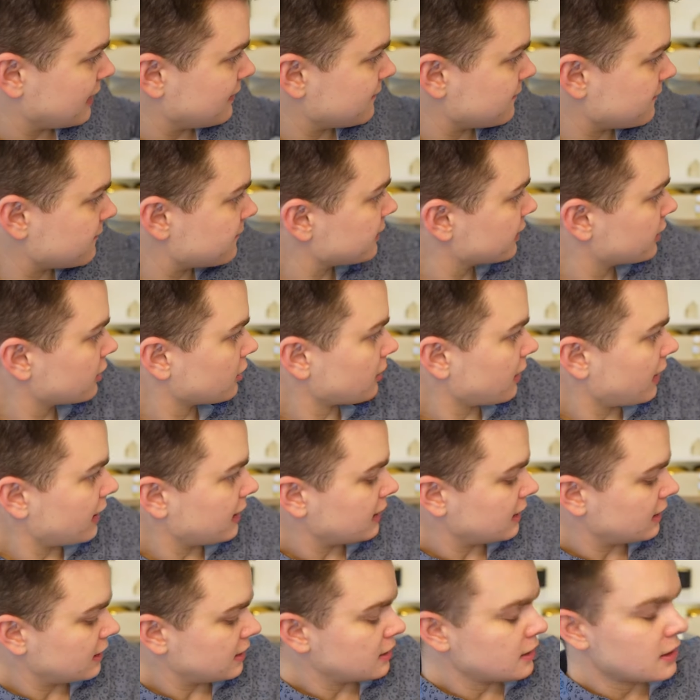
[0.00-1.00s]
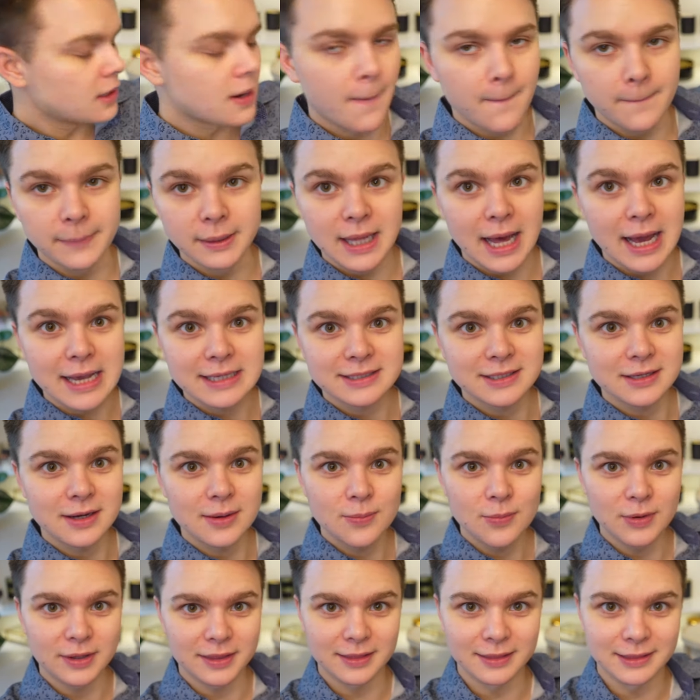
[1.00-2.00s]
invigorated
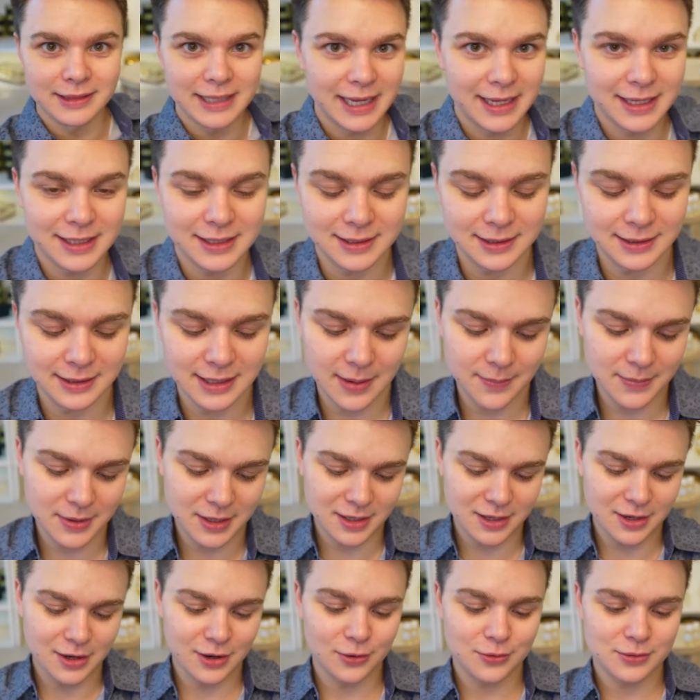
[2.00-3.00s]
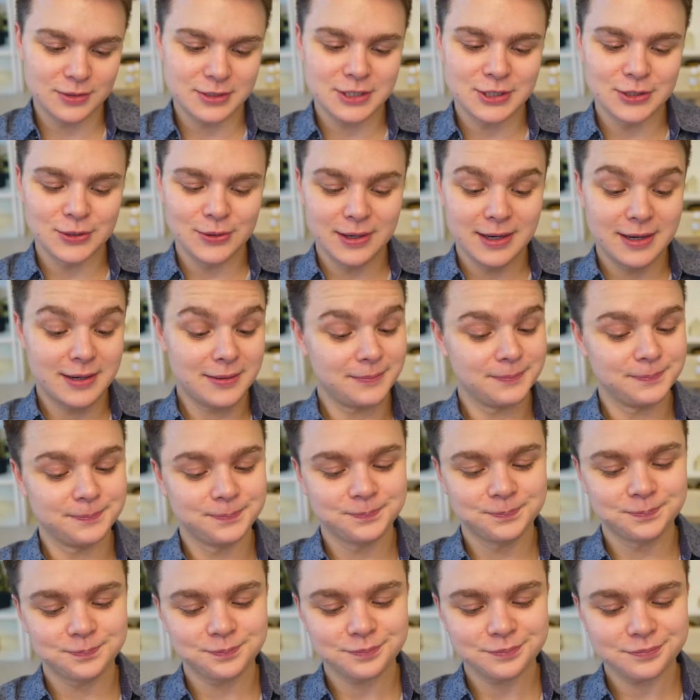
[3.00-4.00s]
blossom with like a lemon note to it?
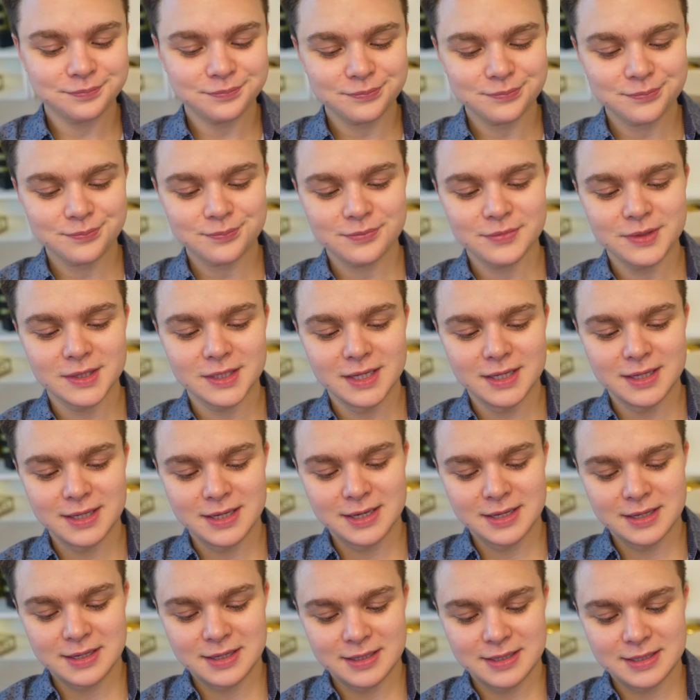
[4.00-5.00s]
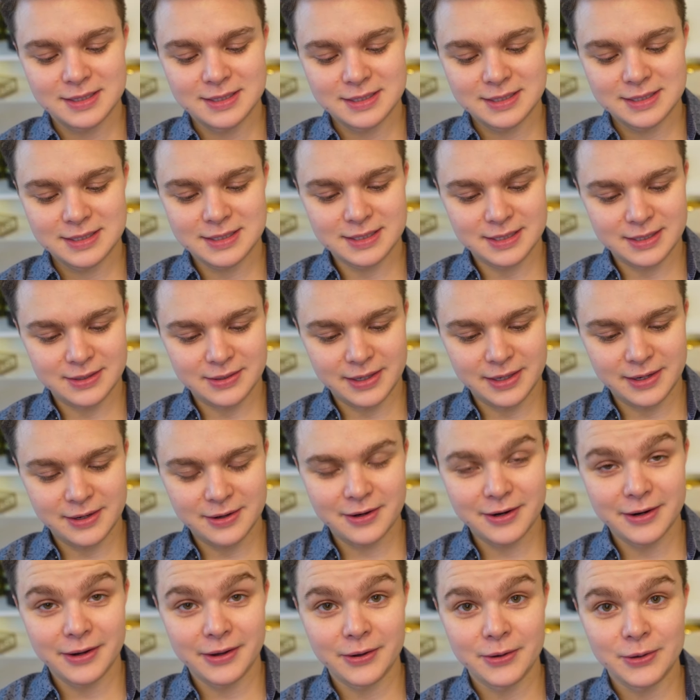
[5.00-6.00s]
So
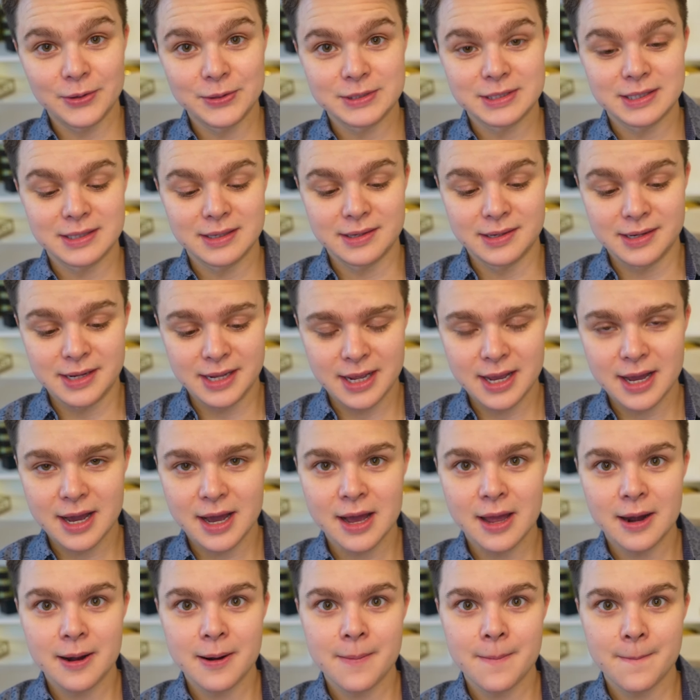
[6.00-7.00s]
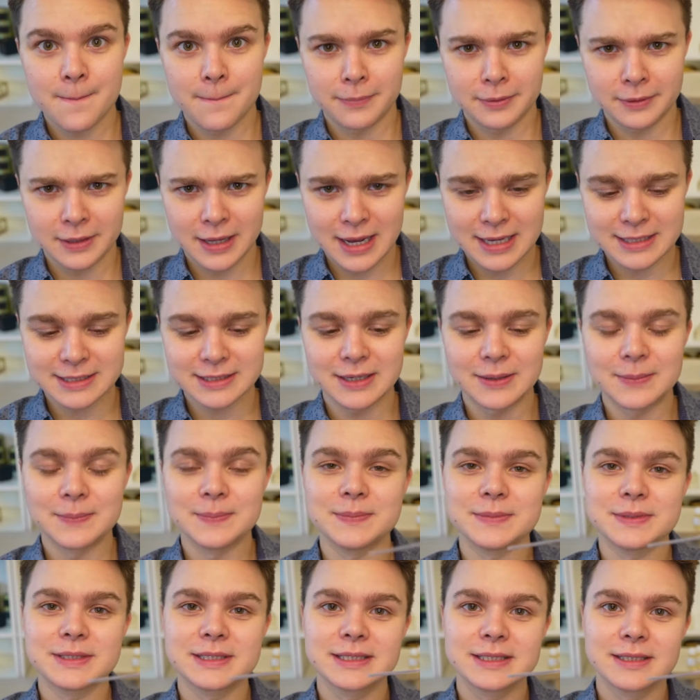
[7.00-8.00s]
here goes neon
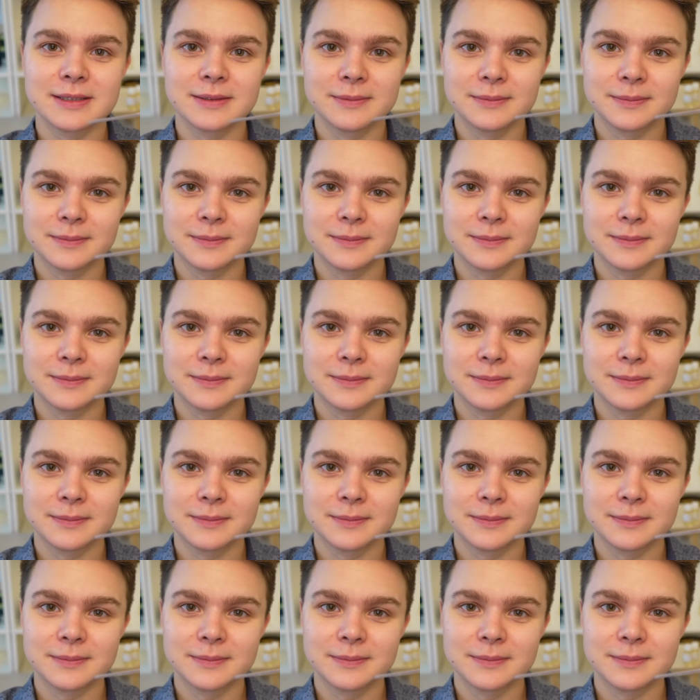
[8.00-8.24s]
blossoms.